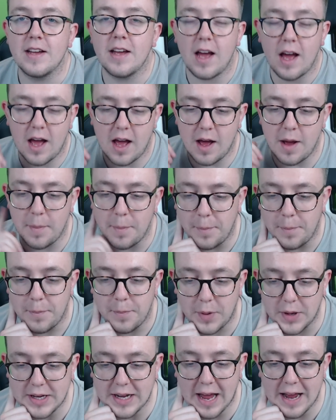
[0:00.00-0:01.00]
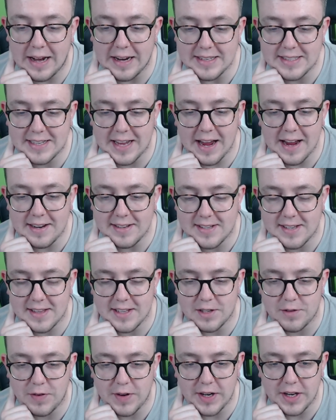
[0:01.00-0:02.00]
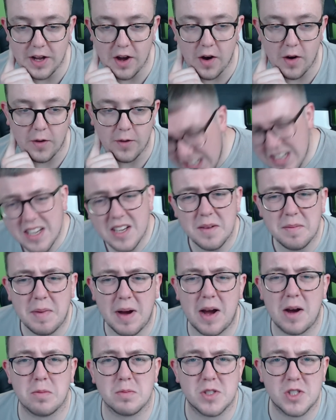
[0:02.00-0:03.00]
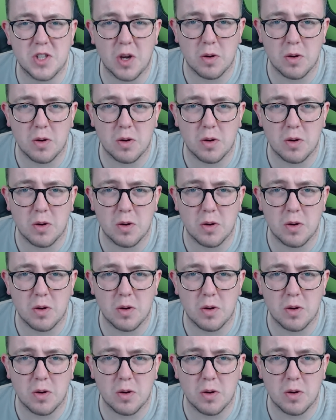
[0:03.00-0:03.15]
But yeah, let's get into this video. Man, I'm so